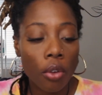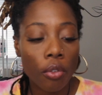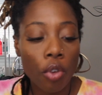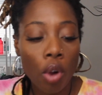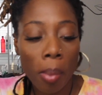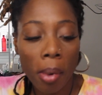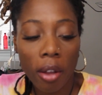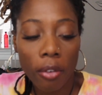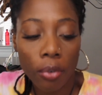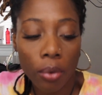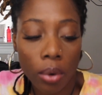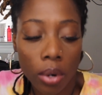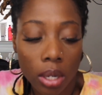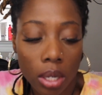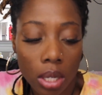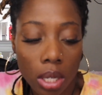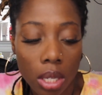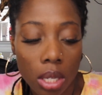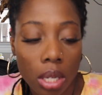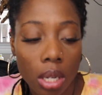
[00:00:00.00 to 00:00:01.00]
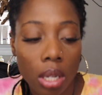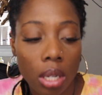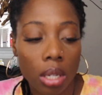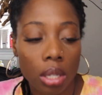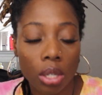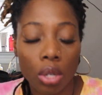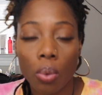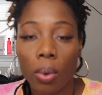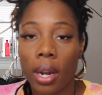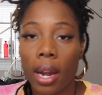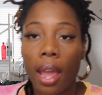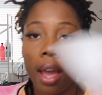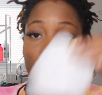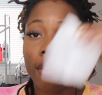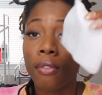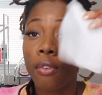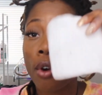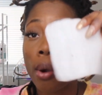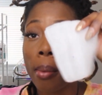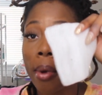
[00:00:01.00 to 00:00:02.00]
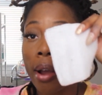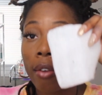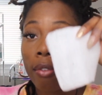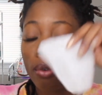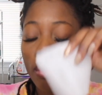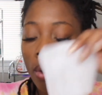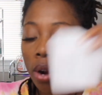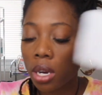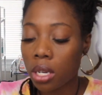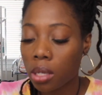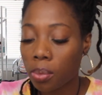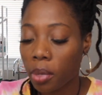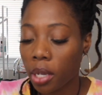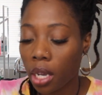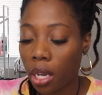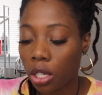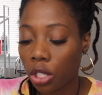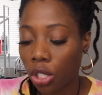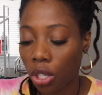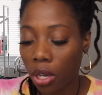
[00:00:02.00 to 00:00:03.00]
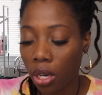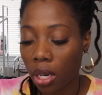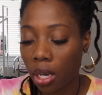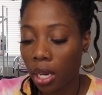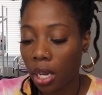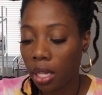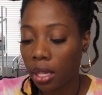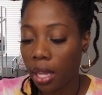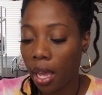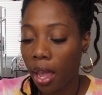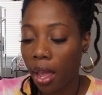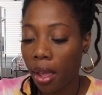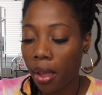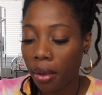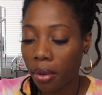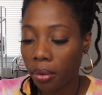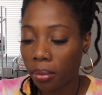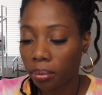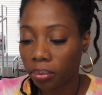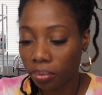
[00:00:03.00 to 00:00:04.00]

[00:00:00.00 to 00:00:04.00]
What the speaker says: 4x4s. You want to have 4x4s because you're going to need that.